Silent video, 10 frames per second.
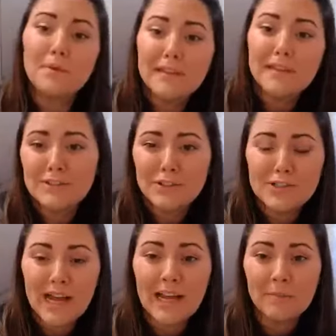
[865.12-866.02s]
but you gotta, your
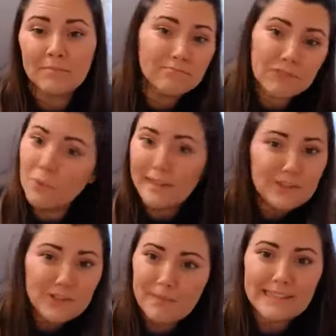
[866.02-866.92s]
time. You know, Don't
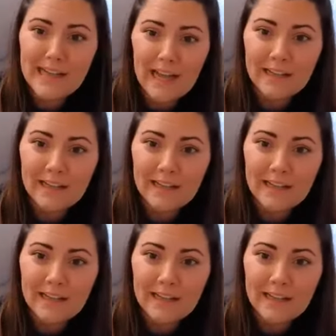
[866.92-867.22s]
waste your my gotta,